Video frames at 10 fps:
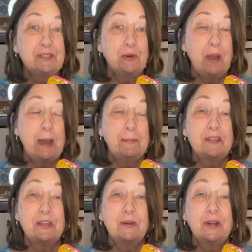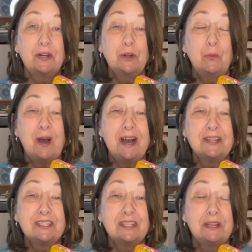I'm so happy that you're here to
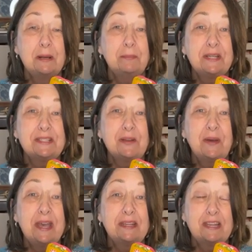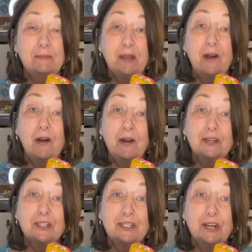watch. Please go ahead and give me a
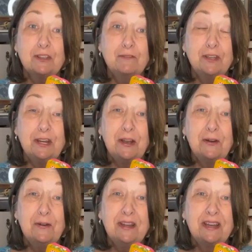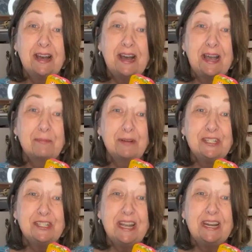heart, share the video. I
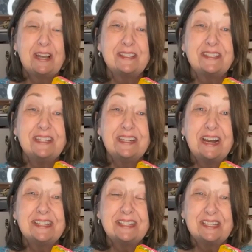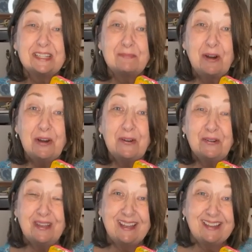appreciate it, and I'll see you guys again
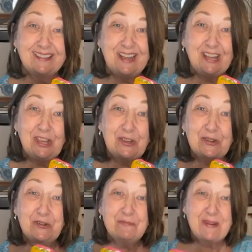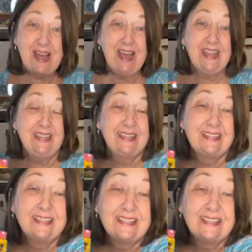tomorrow. Thank you. Bye.